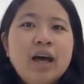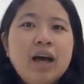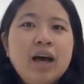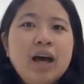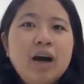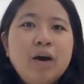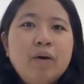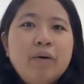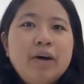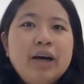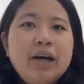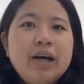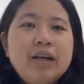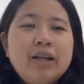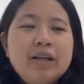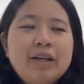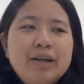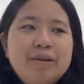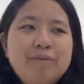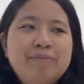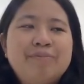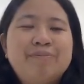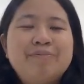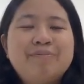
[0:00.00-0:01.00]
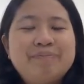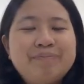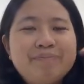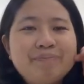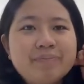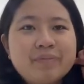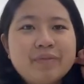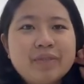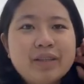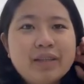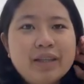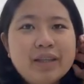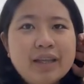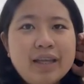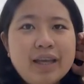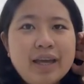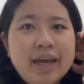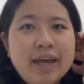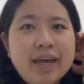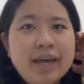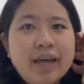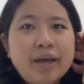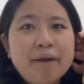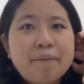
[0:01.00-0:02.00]
Well,
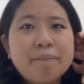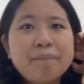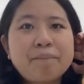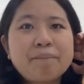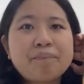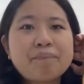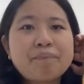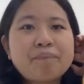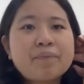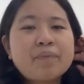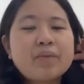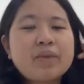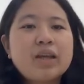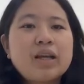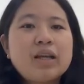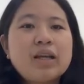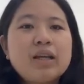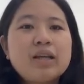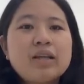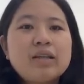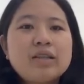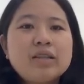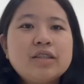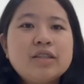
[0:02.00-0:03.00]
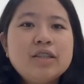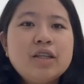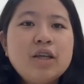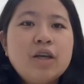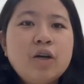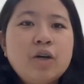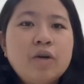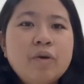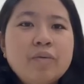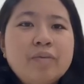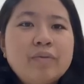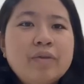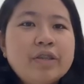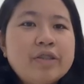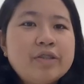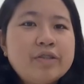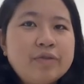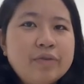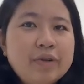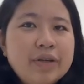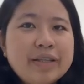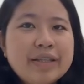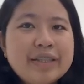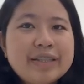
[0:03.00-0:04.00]
like so the
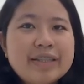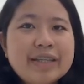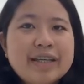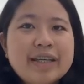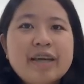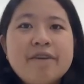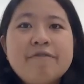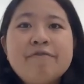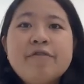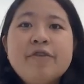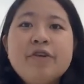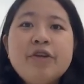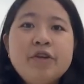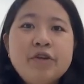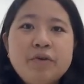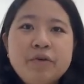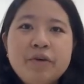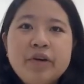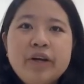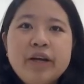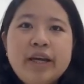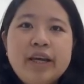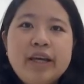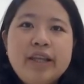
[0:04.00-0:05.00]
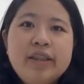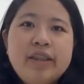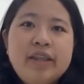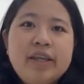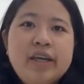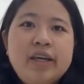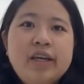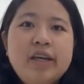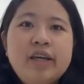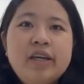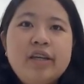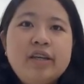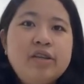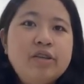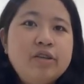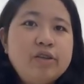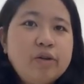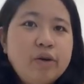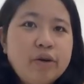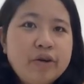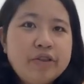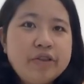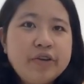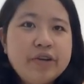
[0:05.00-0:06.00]
trick is like if you're in the
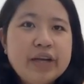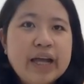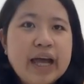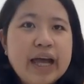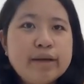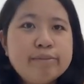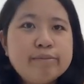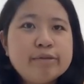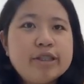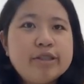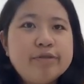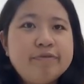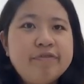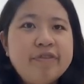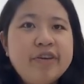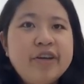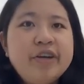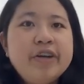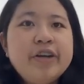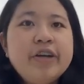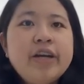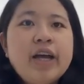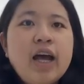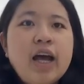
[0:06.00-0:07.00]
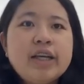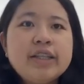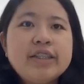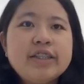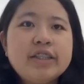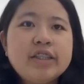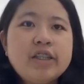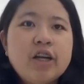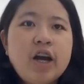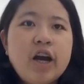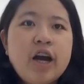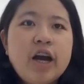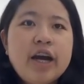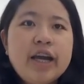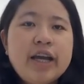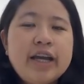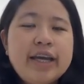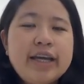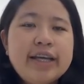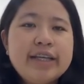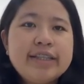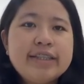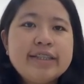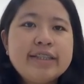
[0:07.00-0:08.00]
northern hemisphere, a star
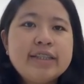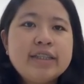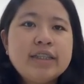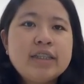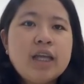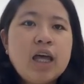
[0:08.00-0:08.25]
is